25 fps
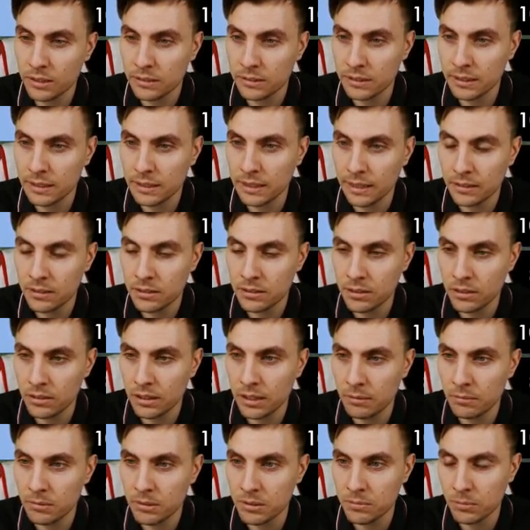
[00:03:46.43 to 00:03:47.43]
Okay, so
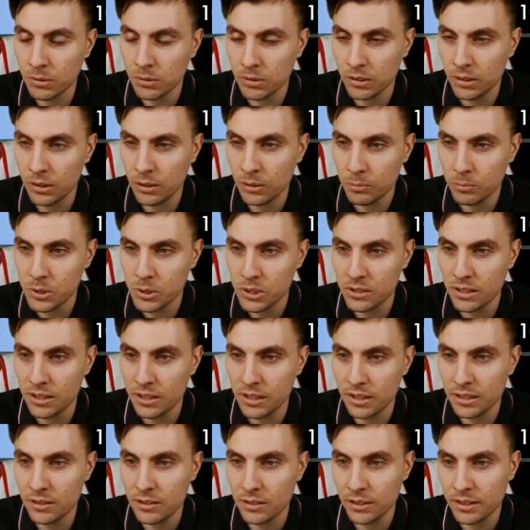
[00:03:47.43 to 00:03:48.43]
that was one of the options that
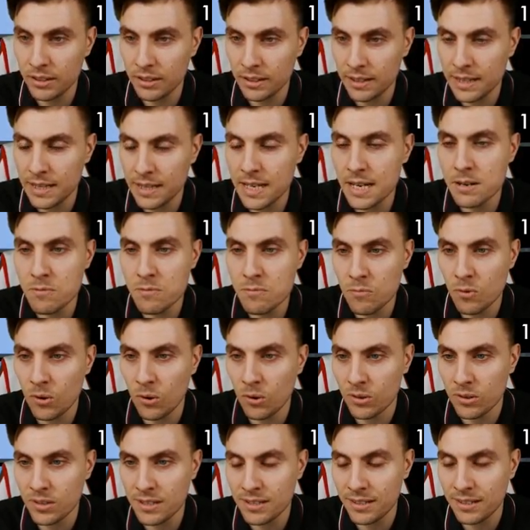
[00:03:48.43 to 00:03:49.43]
they didn't didn't
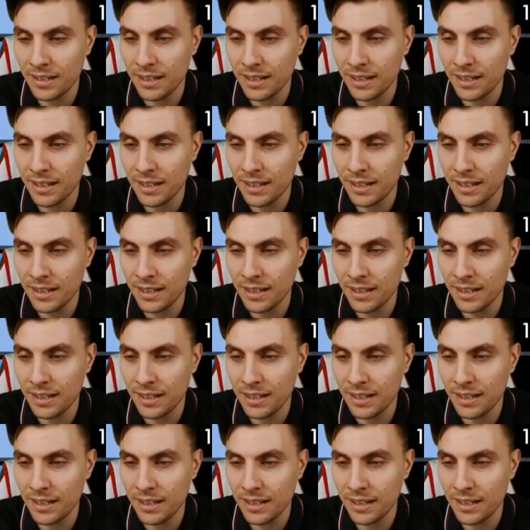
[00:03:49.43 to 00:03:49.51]
want.